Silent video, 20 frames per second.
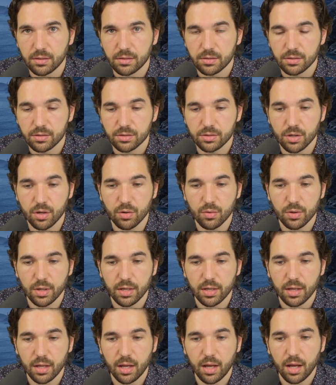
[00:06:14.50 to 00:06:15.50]
So,
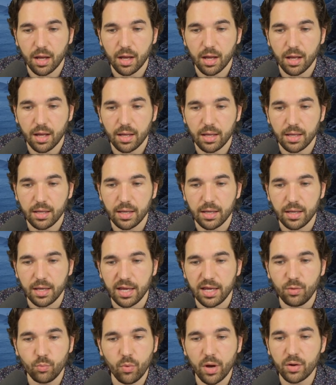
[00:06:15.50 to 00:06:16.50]

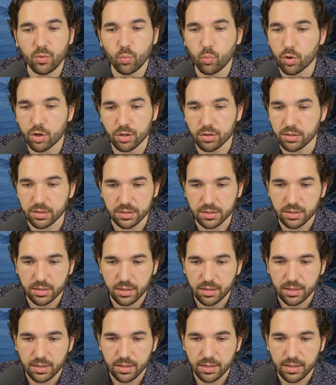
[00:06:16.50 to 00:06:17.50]
in what world
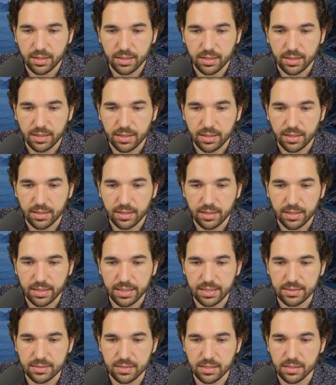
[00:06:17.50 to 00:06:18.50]

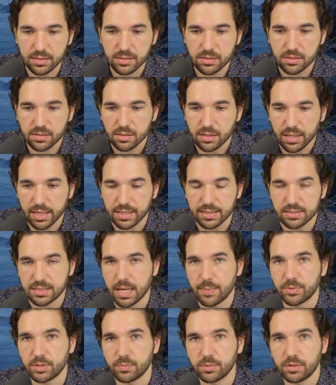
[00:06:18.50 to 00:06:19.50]
is this
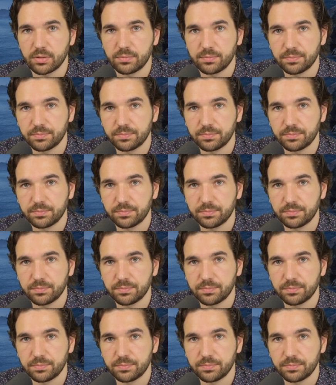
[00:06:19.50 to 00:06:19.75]
acceptable?